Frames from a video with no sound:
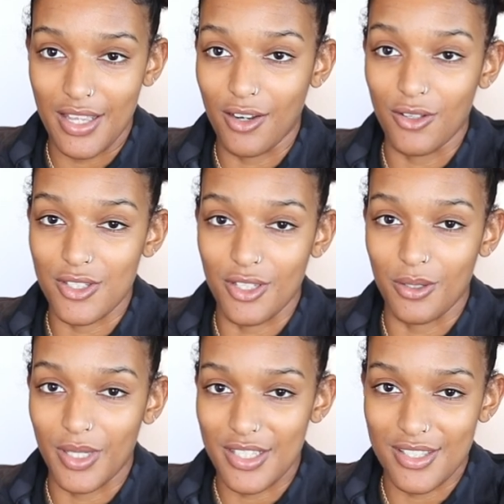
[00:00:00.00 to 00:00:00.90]
then
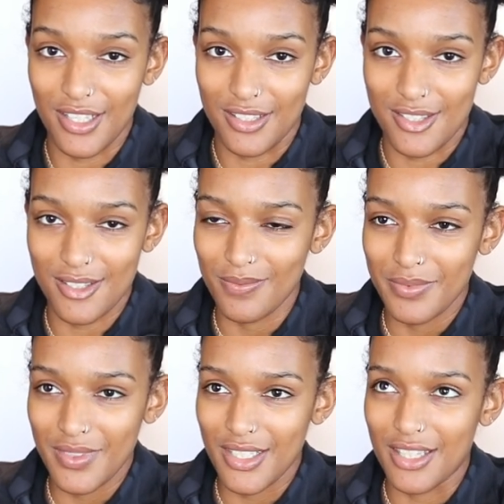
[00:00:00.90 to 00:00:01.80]
also it's
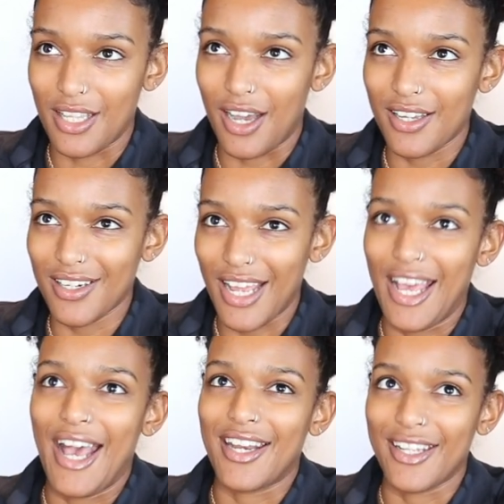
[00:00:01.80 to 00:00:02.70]
not
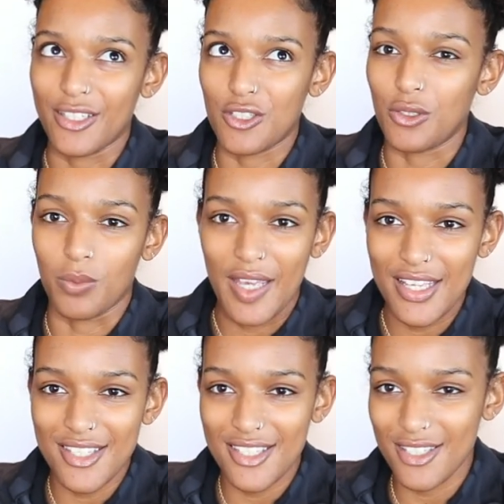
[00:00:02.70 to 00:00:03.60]
adding to
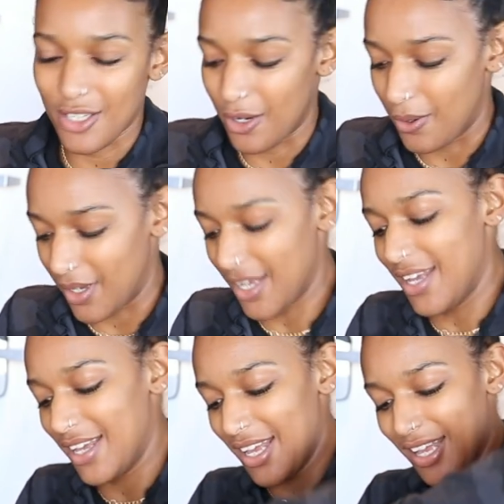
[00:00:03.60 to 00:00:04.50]
waste. So
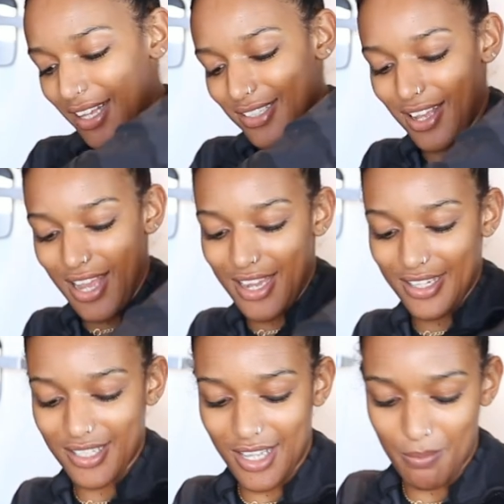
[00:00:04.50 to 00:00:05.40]
it's not
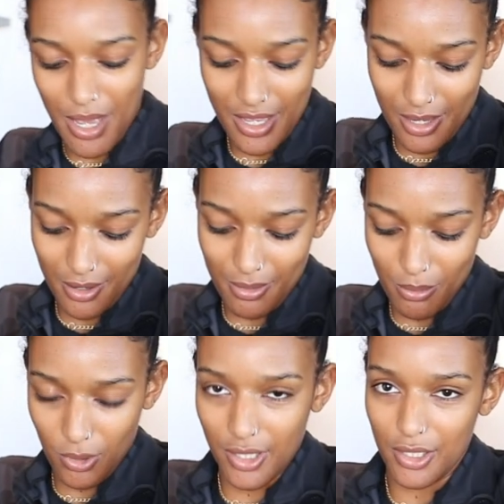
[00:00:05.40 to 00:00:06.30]
adding to like making
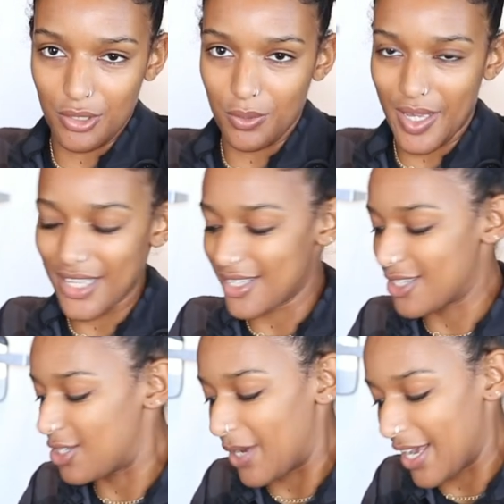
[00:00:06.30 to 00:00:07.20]
more new
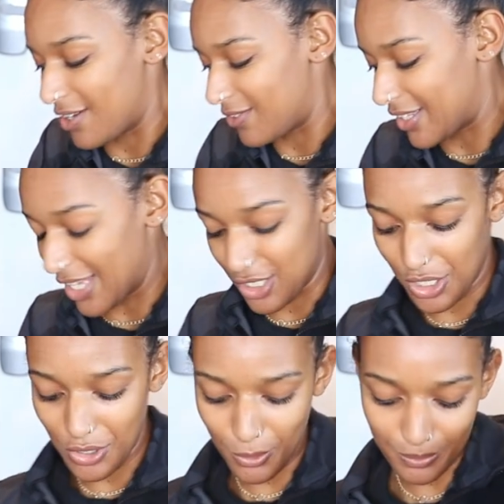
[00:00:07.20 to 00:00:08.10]
waste. So I kind of like that
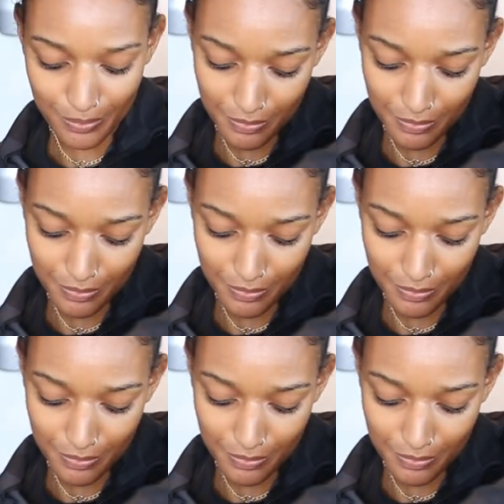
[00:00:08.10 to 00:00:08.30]
too.